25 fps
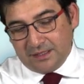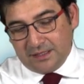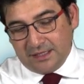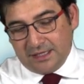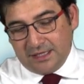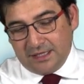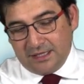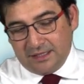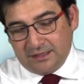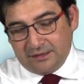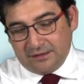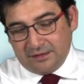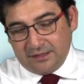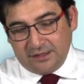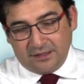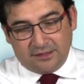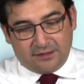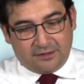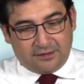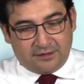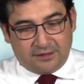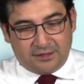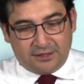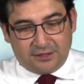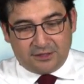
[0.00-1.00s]
And
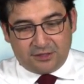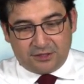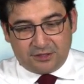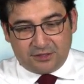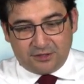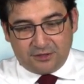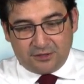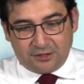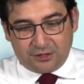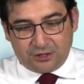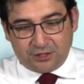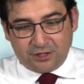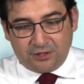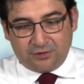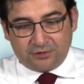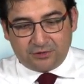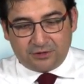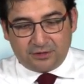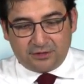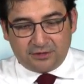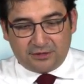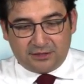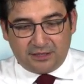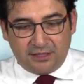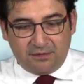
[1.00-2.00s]
this
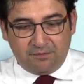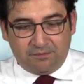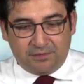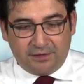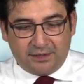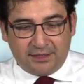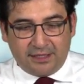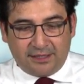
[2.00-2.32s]
shows simply